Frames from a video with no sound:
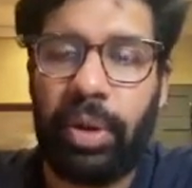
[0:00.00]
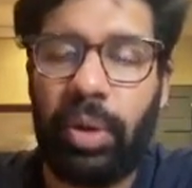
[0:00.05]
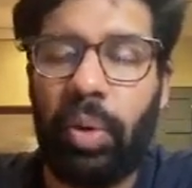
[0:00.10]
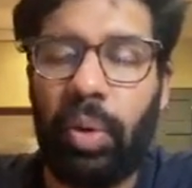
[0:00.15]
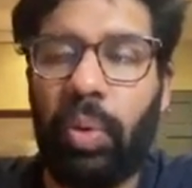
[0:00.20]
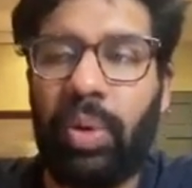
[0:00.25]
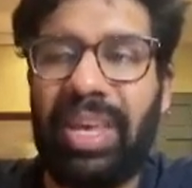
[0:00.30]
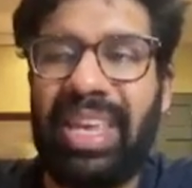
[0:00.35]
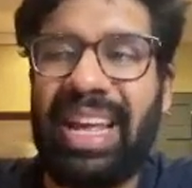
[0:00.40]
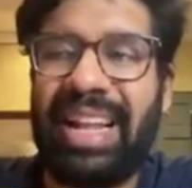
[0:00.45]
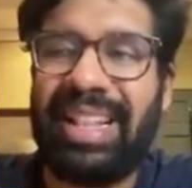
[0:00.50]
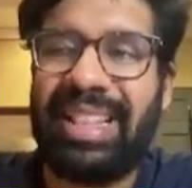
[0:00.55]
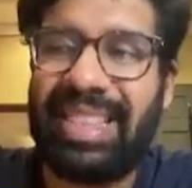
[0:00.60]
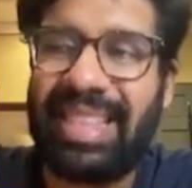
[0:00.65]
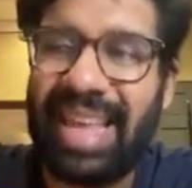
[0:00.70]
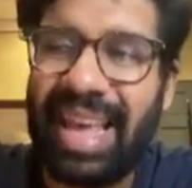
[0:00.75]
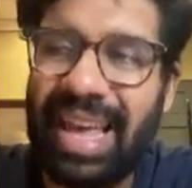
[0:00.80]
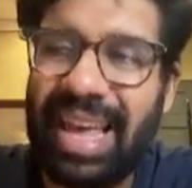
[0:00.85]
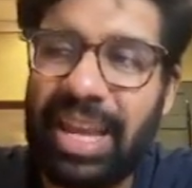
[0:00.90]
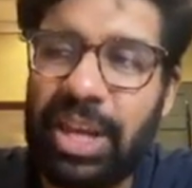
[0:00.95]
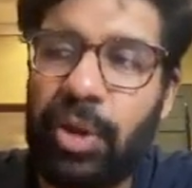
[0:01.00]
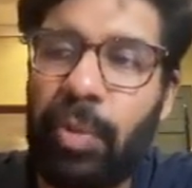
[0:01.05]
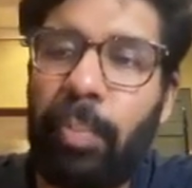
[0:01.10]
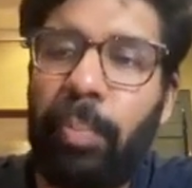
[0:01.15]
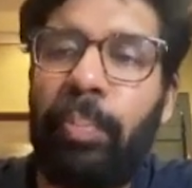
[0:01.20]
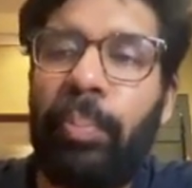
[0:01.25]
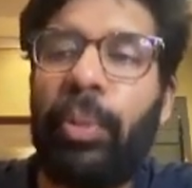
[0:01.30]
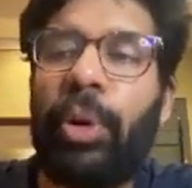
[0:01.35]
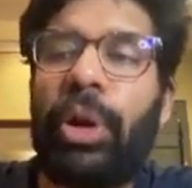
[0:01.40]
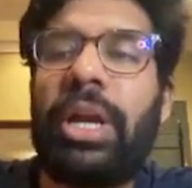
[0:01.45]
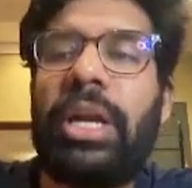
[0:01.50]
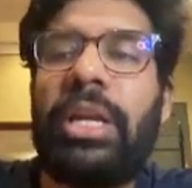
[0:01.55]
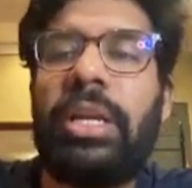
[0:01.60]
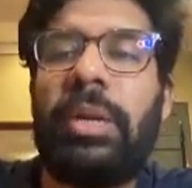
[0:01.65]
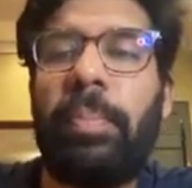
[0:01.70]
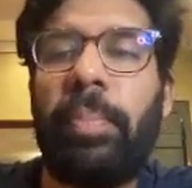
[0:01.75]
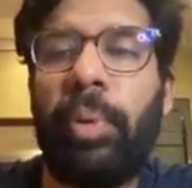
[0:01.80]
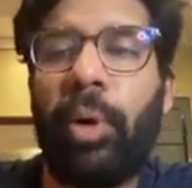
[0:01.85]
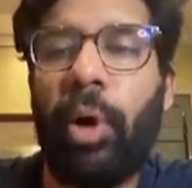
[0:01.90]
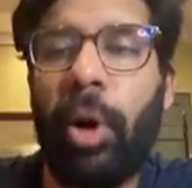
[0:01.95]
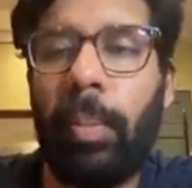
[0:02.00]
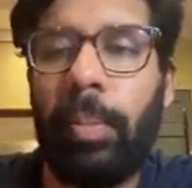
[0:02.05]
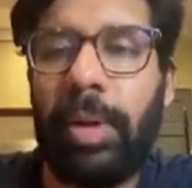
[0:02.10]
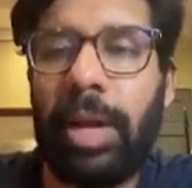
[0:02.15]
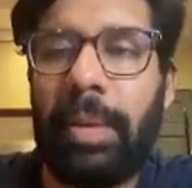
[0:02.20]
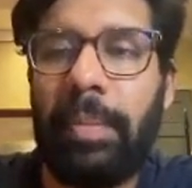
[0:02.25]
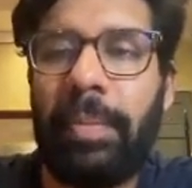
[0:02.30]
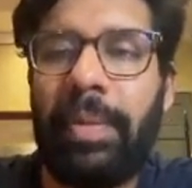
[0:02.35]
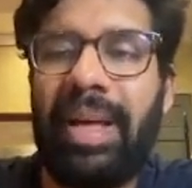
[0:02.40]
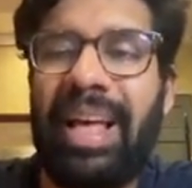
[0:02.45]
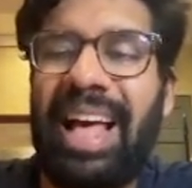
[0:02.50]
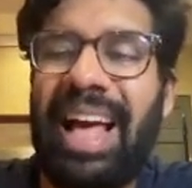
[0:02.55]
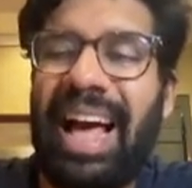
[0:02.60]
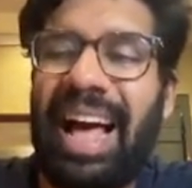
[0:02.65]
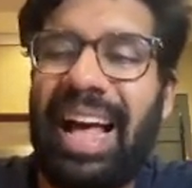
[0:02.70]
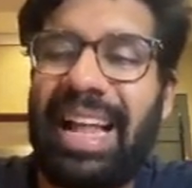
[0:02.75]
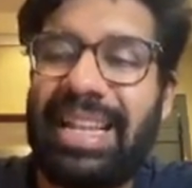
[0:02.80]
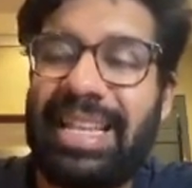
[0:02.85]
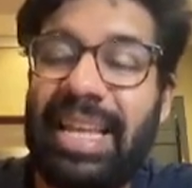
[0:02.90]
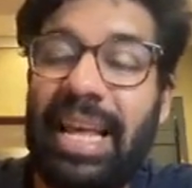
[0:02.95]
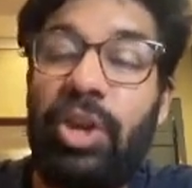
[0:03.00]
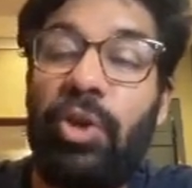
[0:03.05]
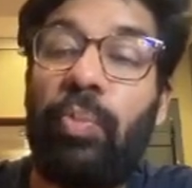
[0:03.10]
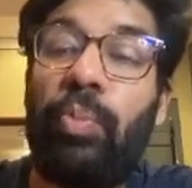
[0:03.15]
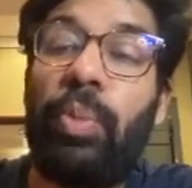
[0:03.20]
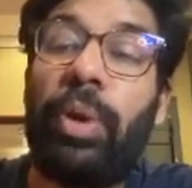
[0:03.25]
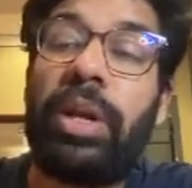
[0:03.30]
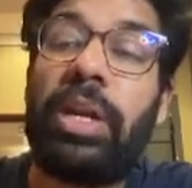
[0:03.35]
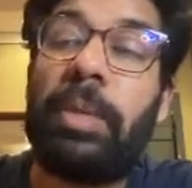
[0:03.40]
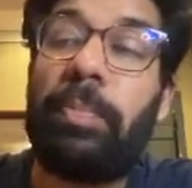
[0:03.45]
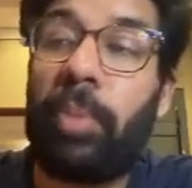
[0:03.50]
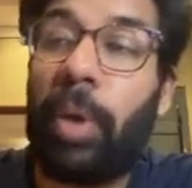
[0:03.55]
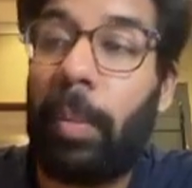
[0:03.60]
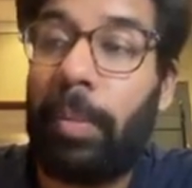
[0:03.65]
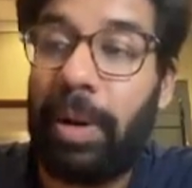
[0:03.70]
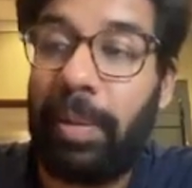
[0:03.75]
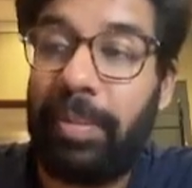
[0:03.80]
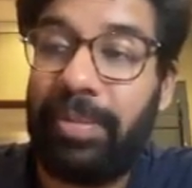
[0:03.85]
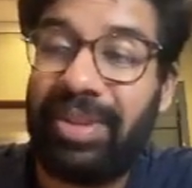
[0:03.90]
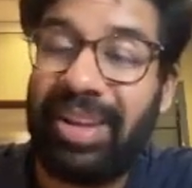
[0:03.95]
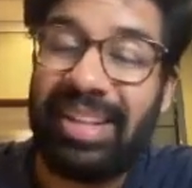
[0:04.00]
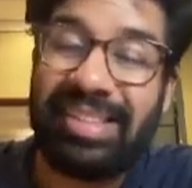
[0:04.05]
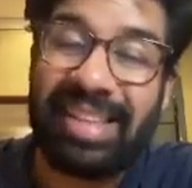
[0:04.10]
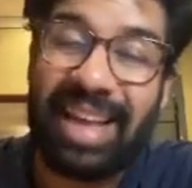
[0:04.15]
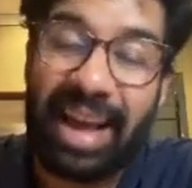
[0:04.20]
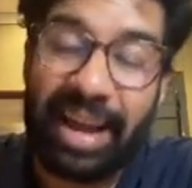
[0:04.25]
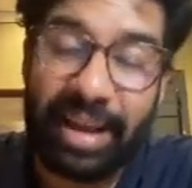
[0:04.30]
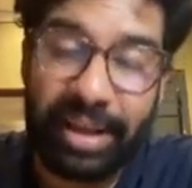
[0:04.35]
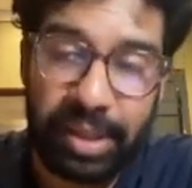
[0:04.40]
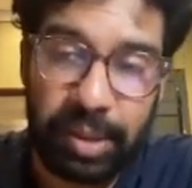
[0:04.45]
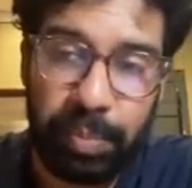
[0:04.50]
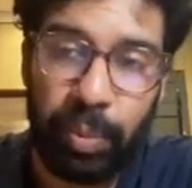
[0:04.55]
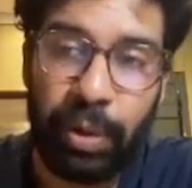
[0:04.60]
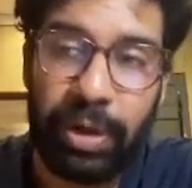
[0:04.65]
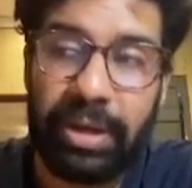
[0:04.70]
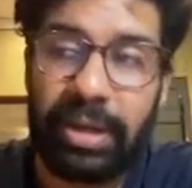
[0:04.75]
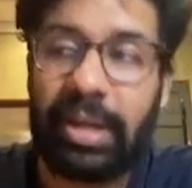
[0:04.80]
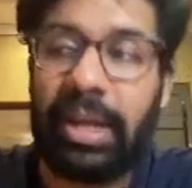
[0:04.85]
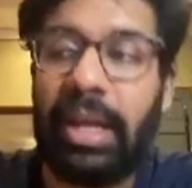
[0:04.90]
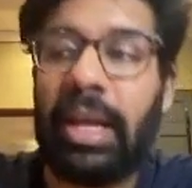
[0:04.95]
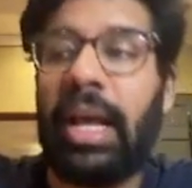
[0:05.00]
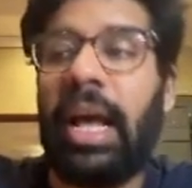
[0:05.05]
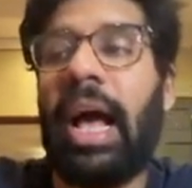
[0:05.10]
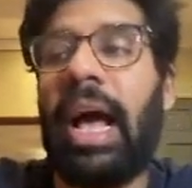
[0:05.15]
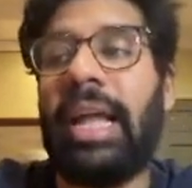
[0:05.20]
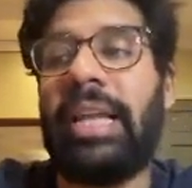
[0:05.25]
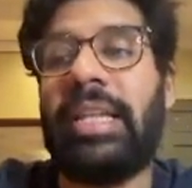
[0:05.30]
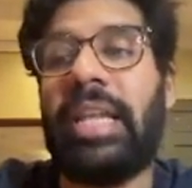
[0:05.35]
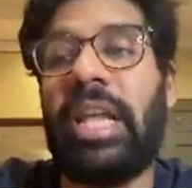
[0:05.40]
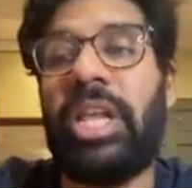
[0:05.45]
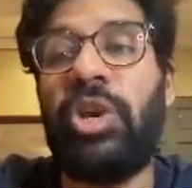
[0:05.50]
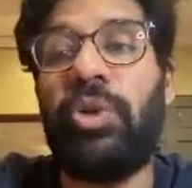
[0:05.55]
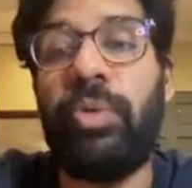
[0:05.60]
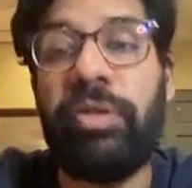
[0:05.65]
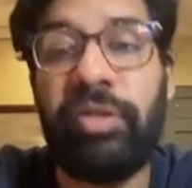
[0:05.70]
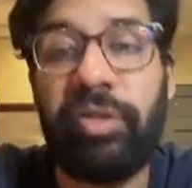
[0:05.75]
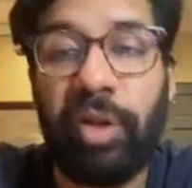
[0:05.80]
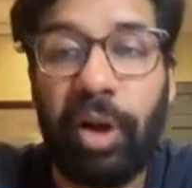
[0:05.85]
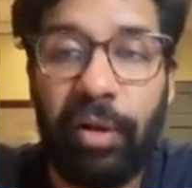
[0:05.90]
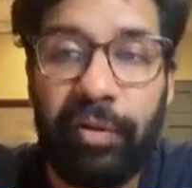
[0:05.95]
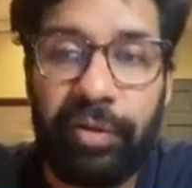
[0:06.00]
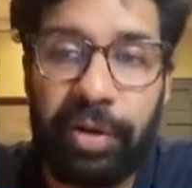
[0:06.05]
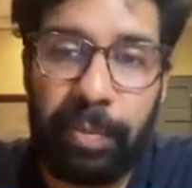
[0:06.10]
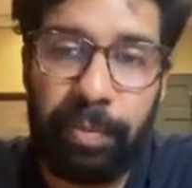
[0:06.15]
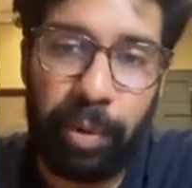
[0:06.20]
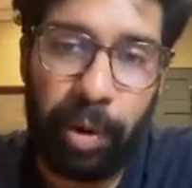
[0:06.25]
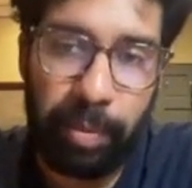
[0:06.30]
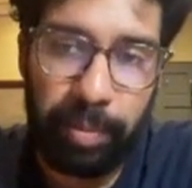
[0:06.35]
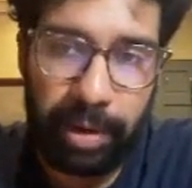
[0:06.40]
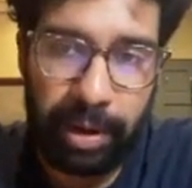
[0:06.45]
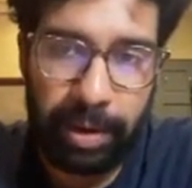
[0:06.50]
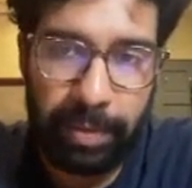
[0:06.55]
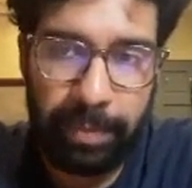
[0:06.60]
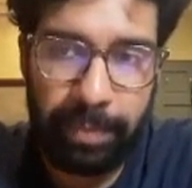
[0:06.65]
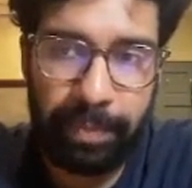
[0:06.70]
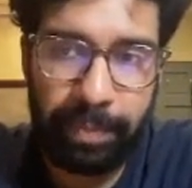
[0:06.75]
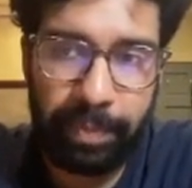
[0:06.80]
okay, and then you bring in the problem, and then you bring the problem to its highest point, and then you resolve the problem,